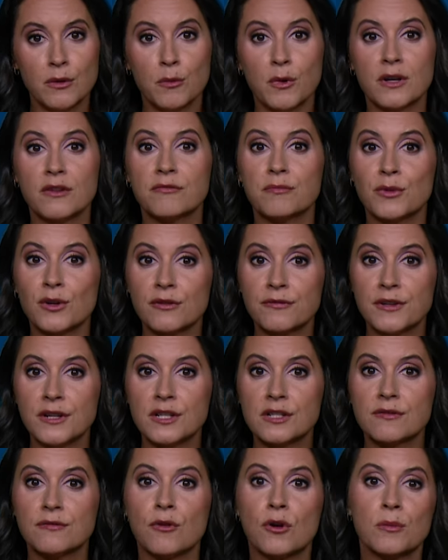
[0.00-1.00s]
one of
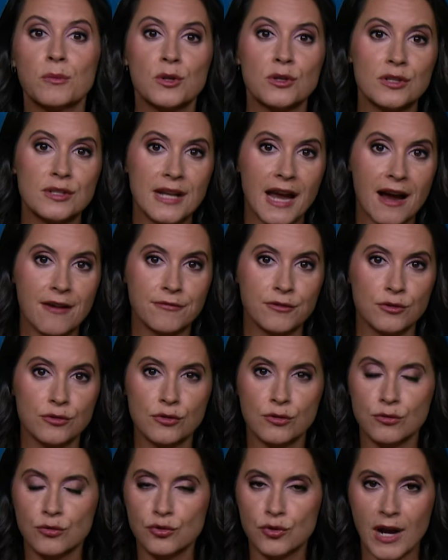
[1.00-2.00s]
Murphy's former staffers
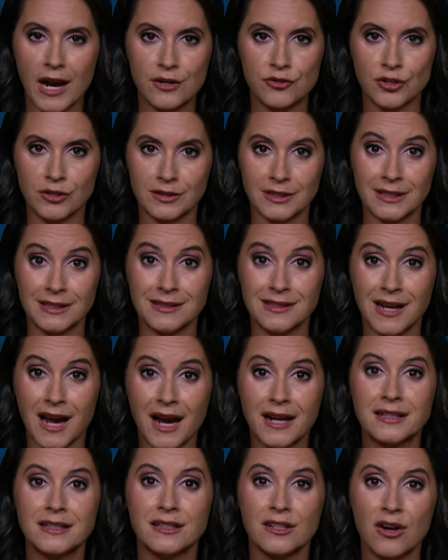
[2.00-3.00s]
who tragically
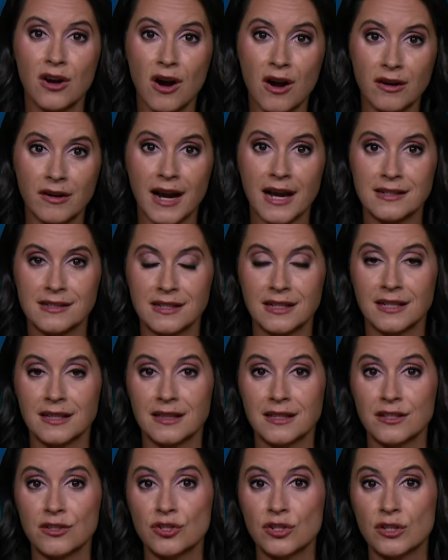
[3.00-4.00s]
died in a car accident
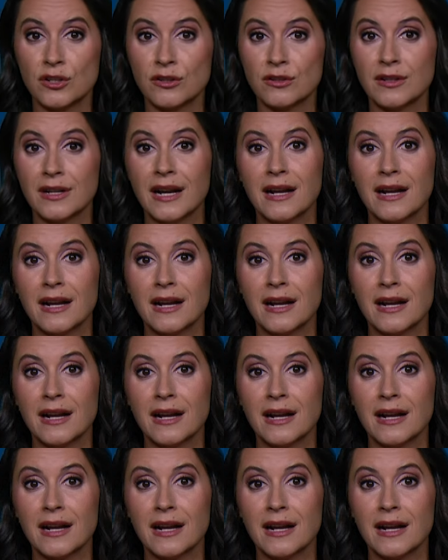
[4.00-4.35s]
this year